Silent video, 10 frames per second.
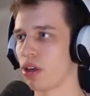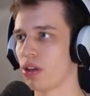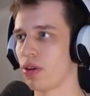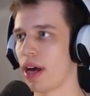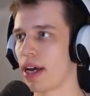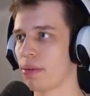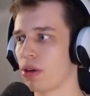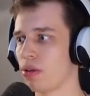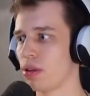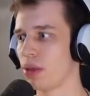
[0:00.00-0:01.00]
although I am
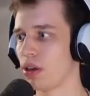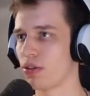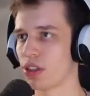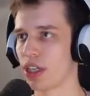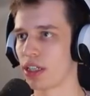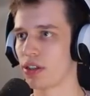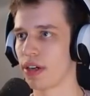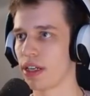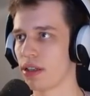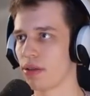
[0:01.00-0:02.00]
going to be
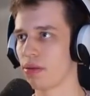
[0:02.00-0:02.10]
oversaturated.